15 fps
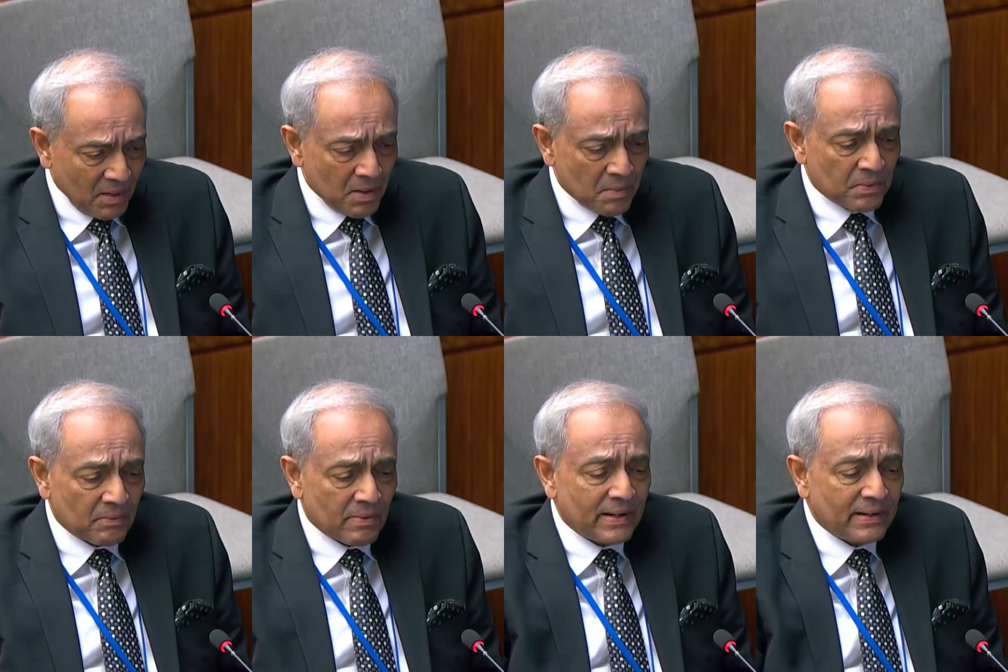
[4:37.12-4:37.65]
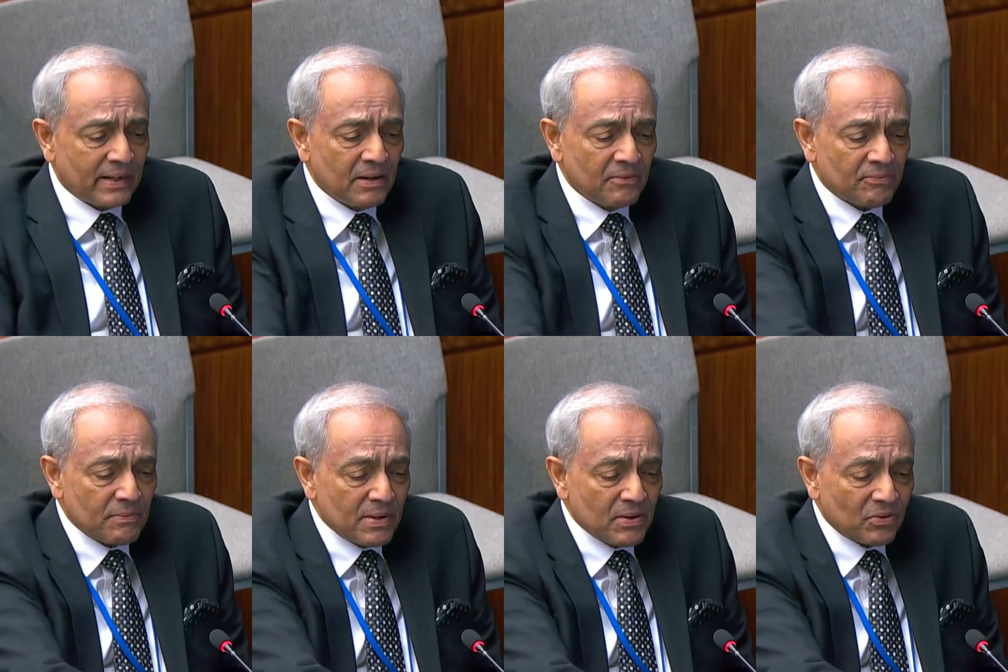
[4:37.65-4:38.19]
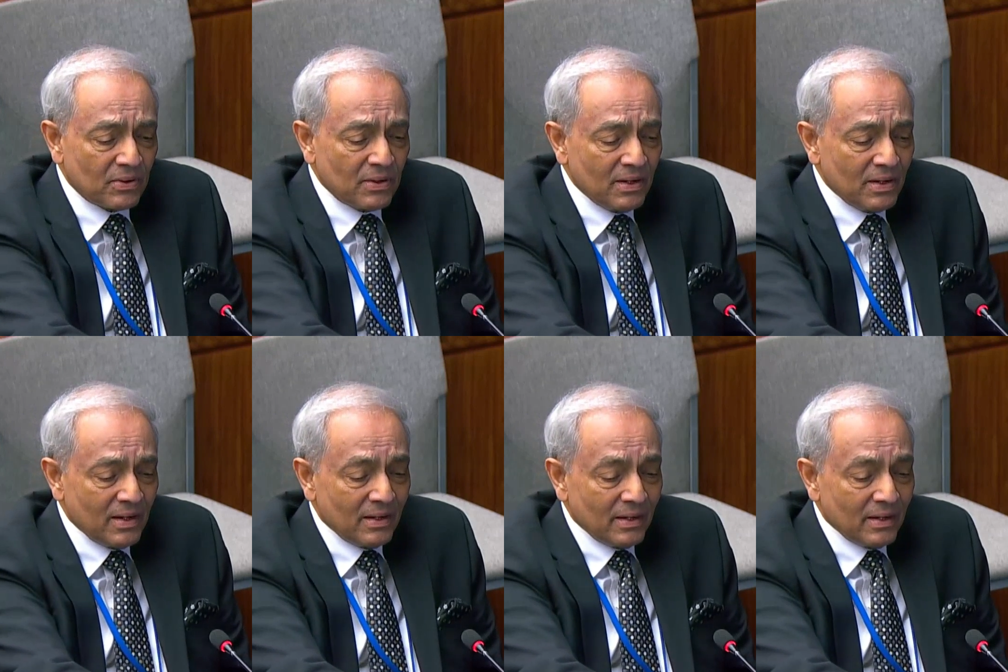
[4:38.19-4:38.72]
providing information
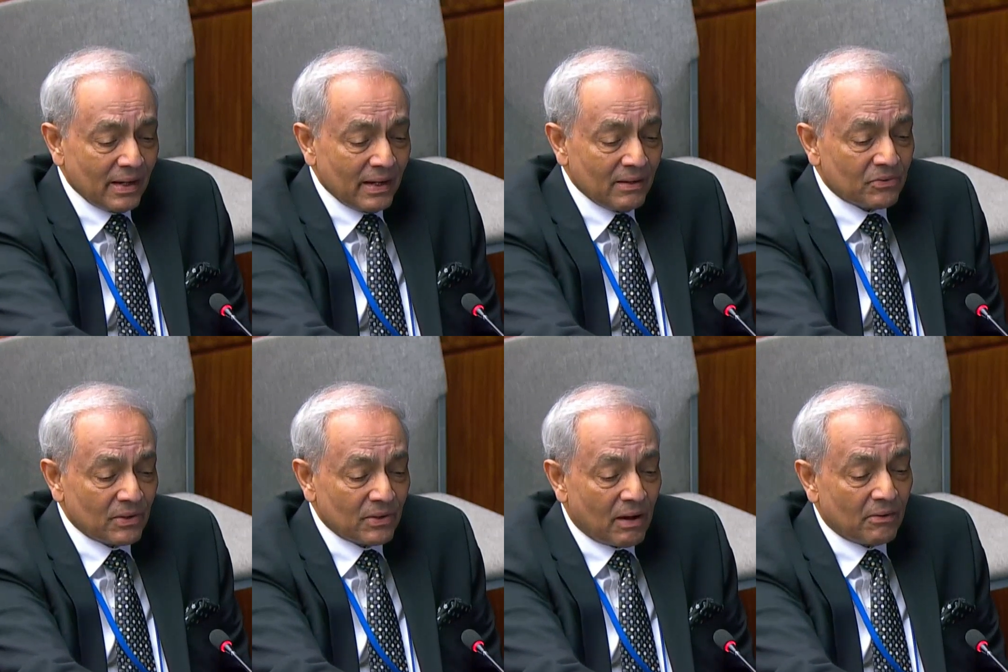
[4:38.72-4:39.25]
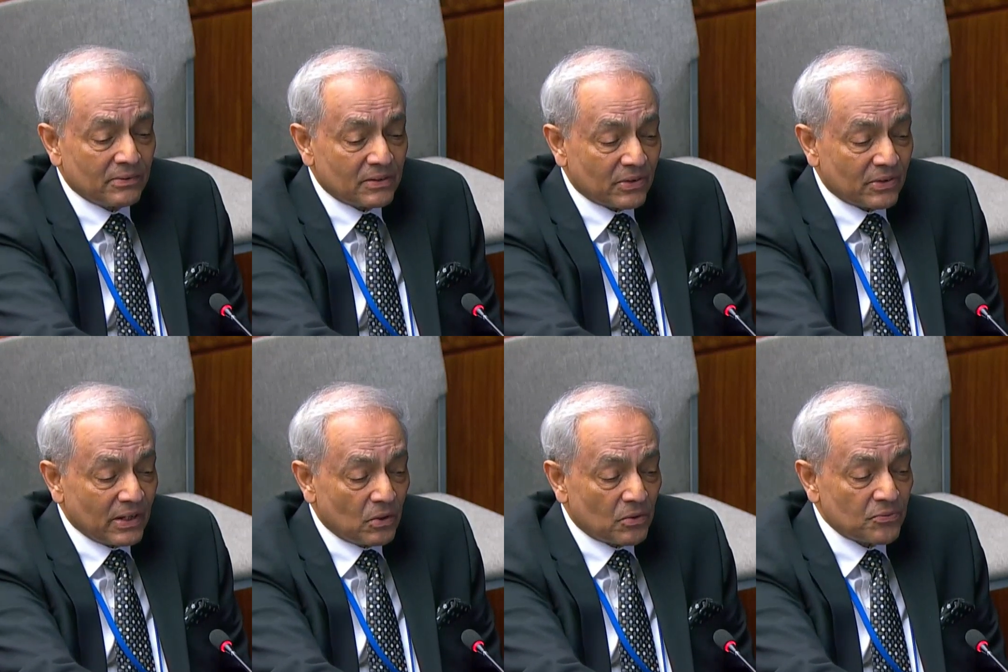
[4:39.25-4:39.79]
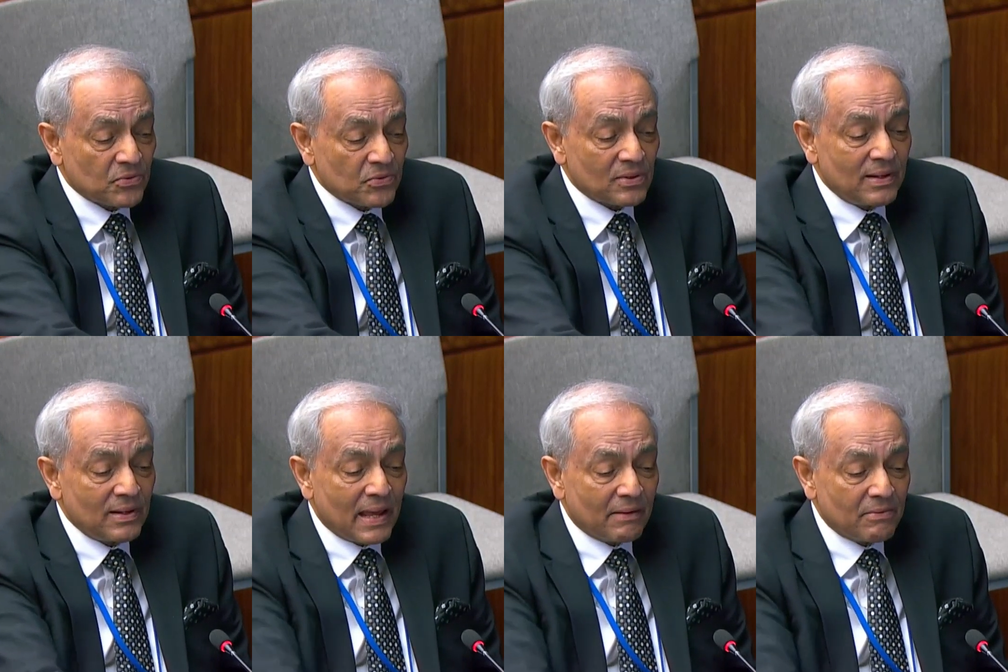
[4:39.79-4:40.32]
of the three official
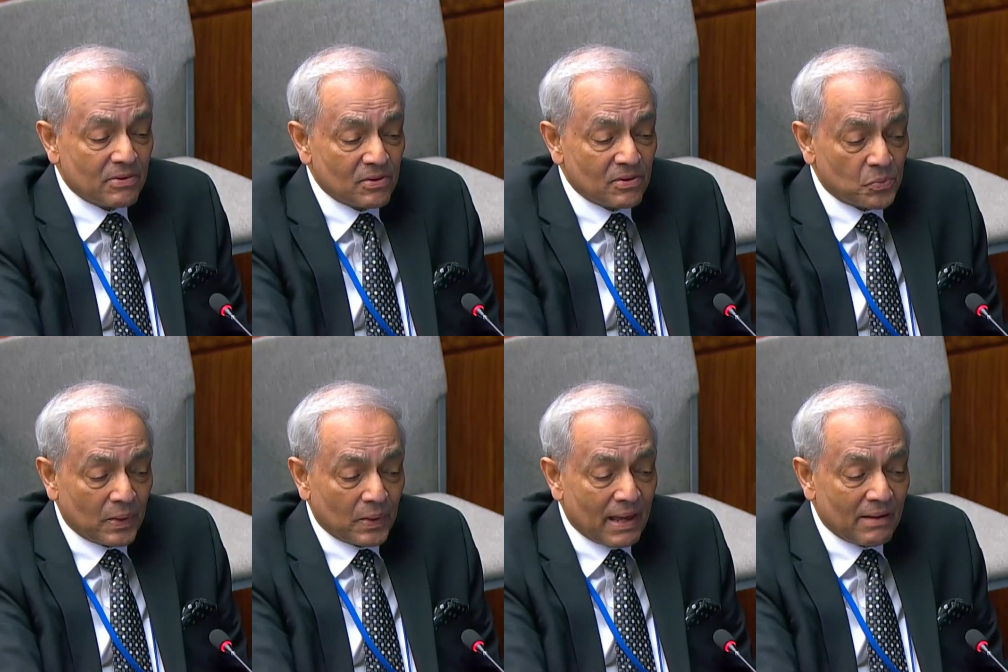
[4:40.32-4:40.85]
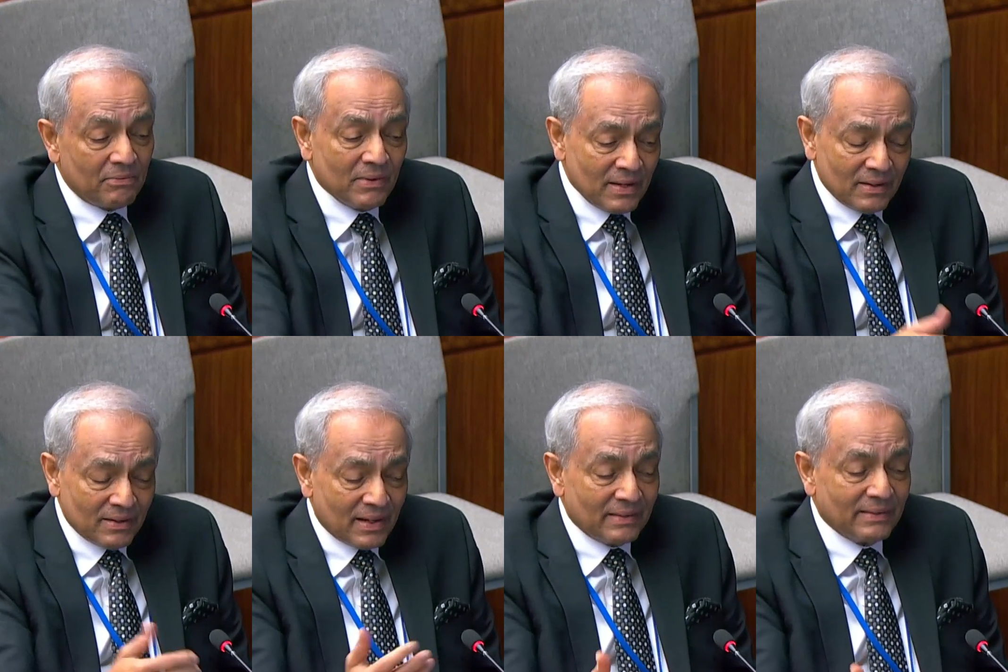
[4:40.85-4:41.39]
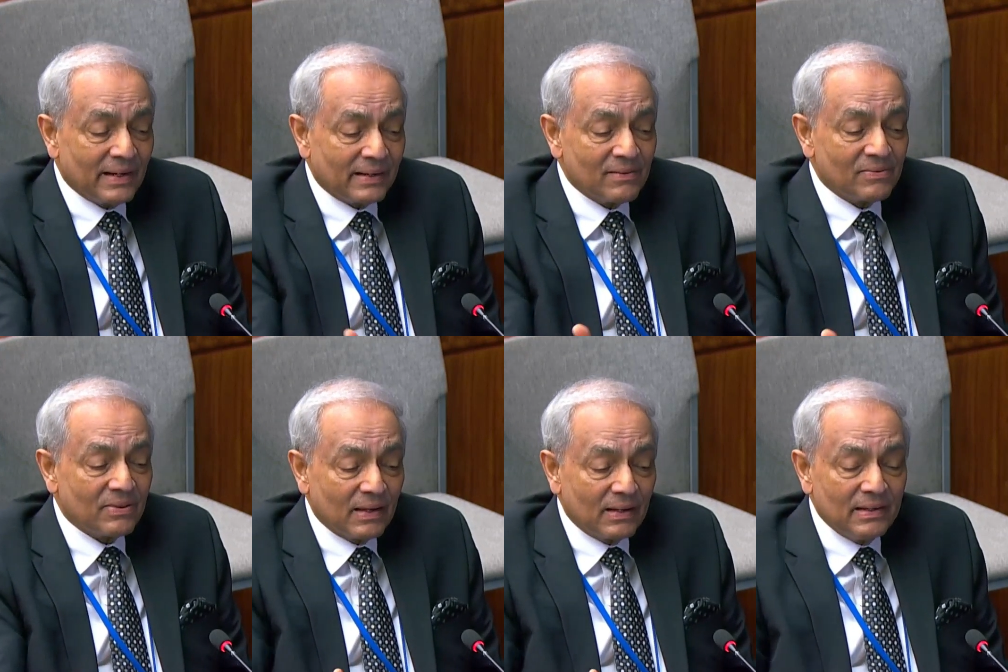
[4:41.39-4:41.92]
languages we have, and that is
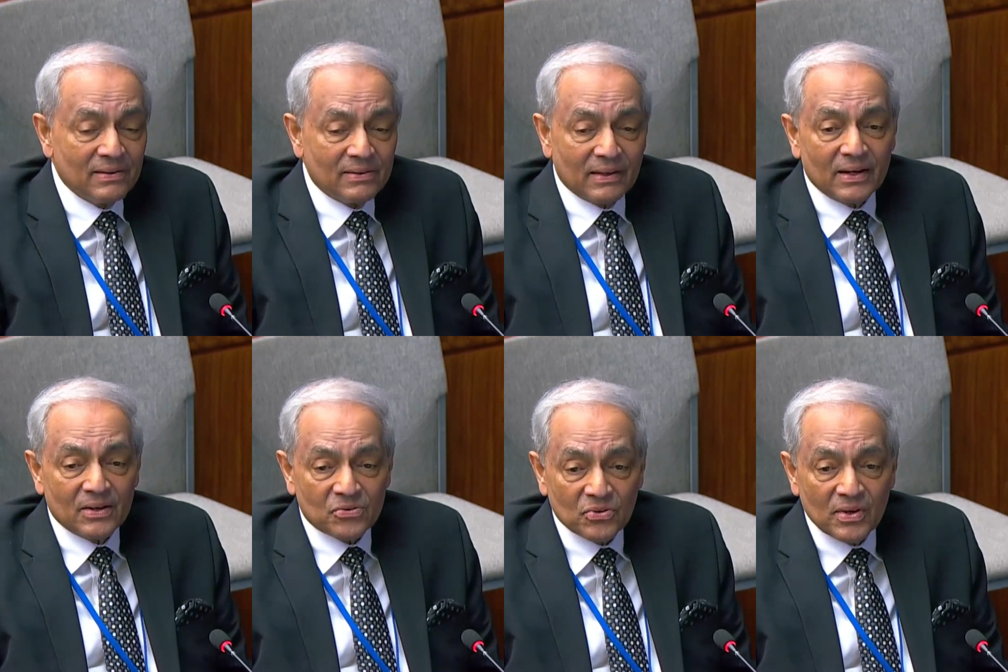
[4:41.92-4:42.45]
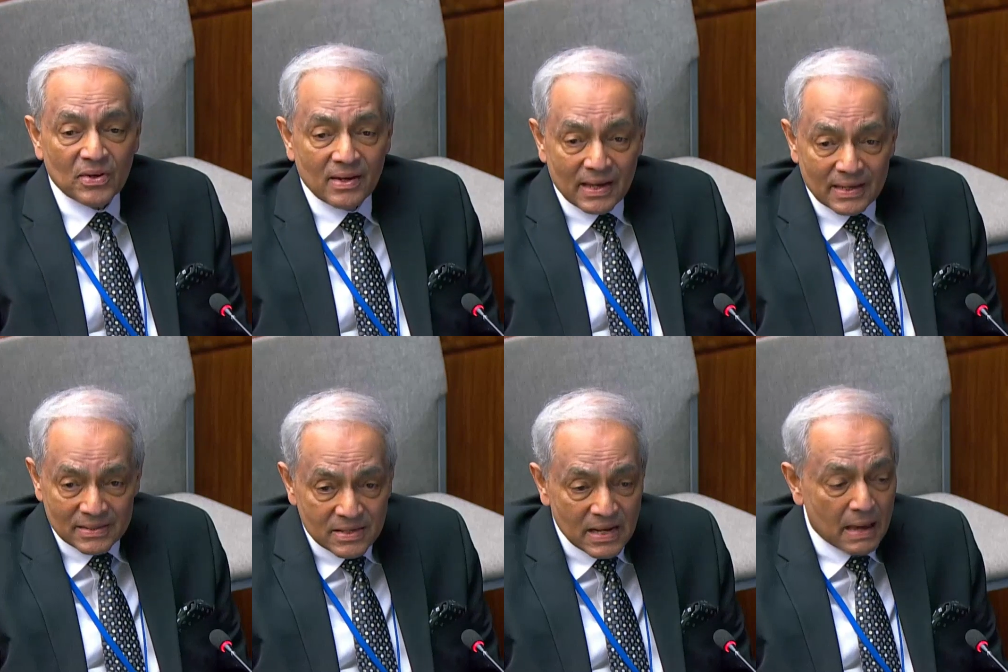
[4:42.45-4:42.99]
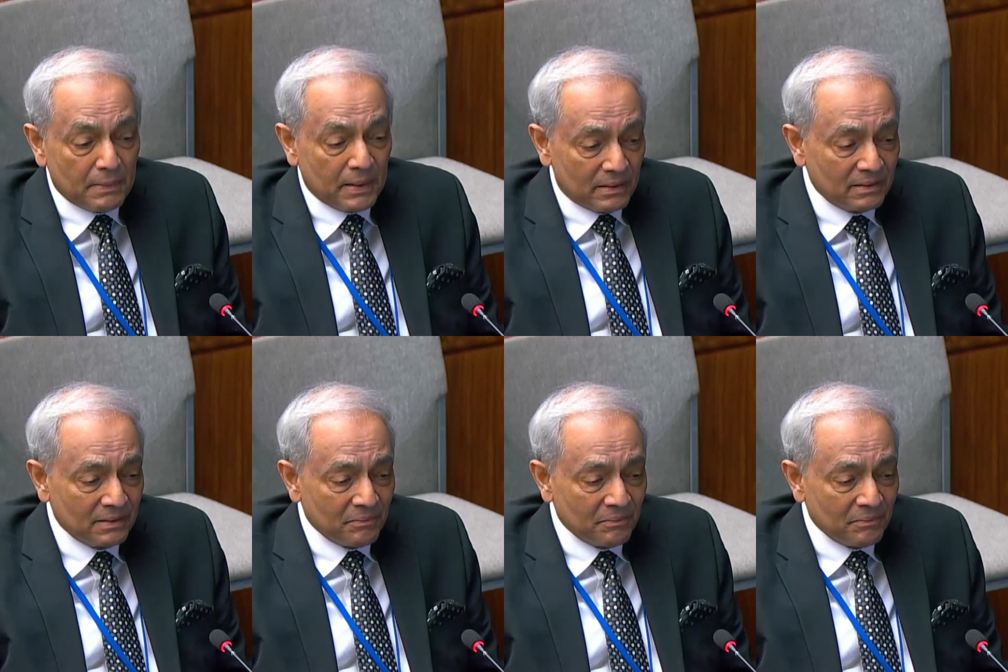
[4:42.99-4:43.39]
Sinhalese, English, and Tamil,